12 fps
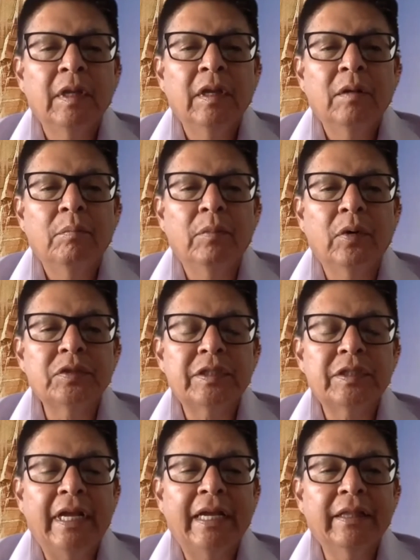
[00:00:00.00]
Most
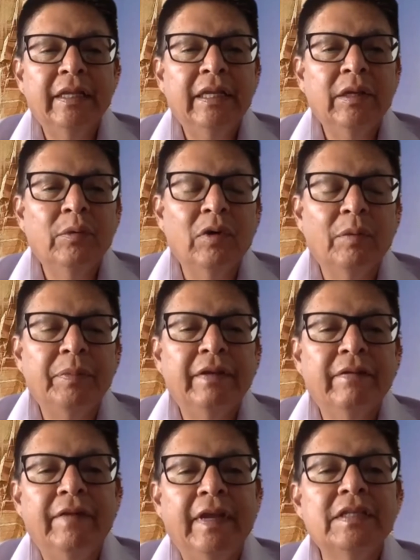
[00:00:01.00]
likely it will be
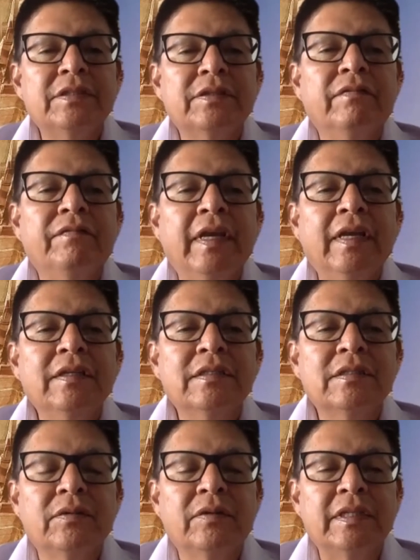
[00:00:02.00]
face-to-face.
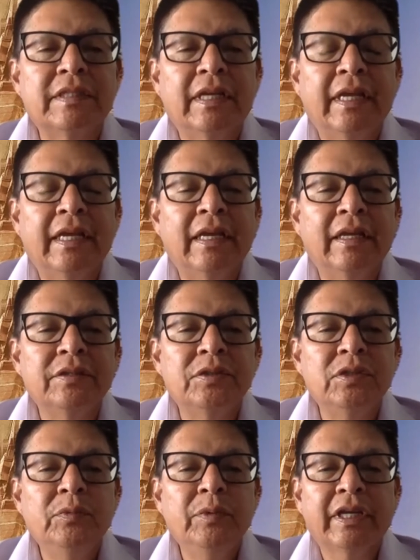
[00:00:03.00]
So it's a
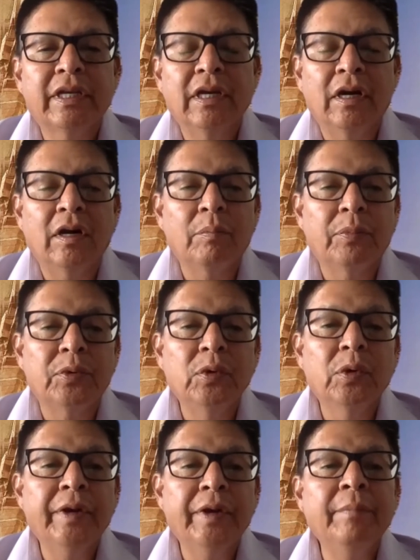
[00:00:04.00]
2-week
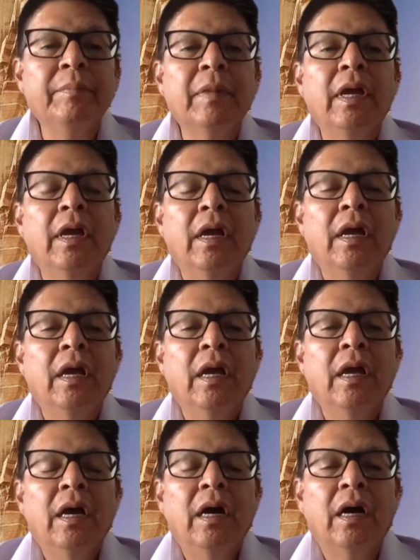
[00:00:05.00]
program.
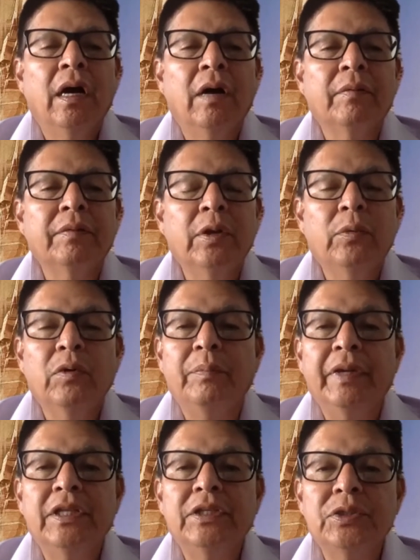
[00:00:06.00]
There will
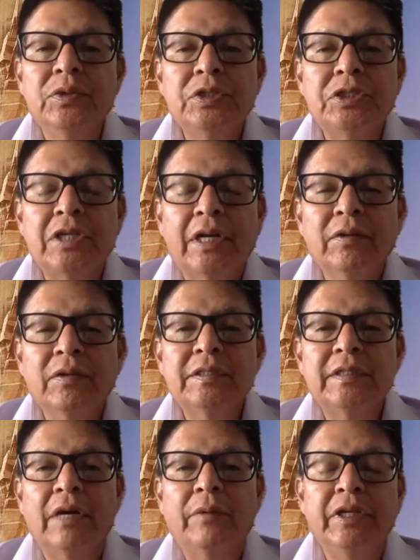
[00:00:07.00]
be 2 shuttles
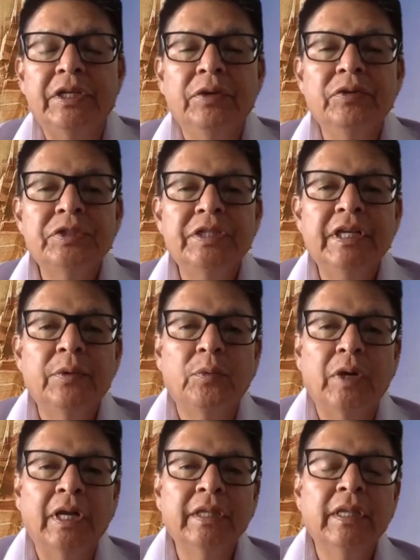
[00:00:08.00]
that we usually
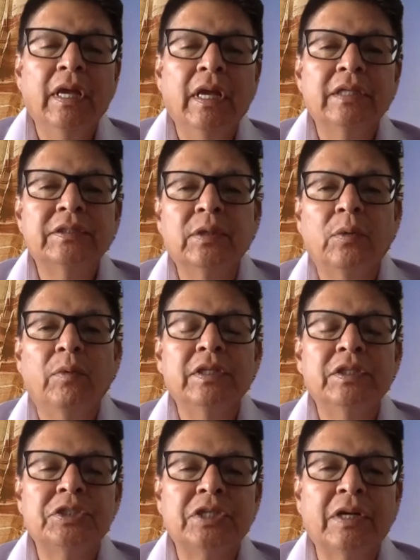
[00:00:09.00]
run. So one
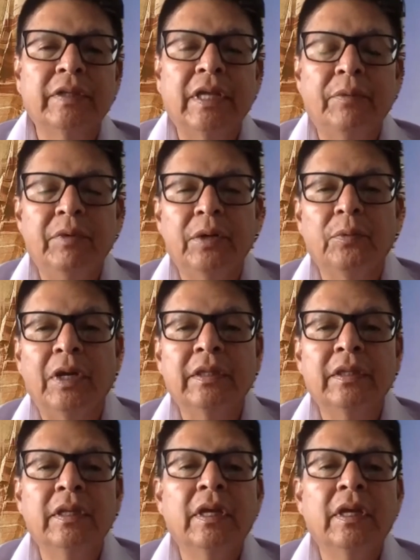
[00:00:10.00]
shuttle that we run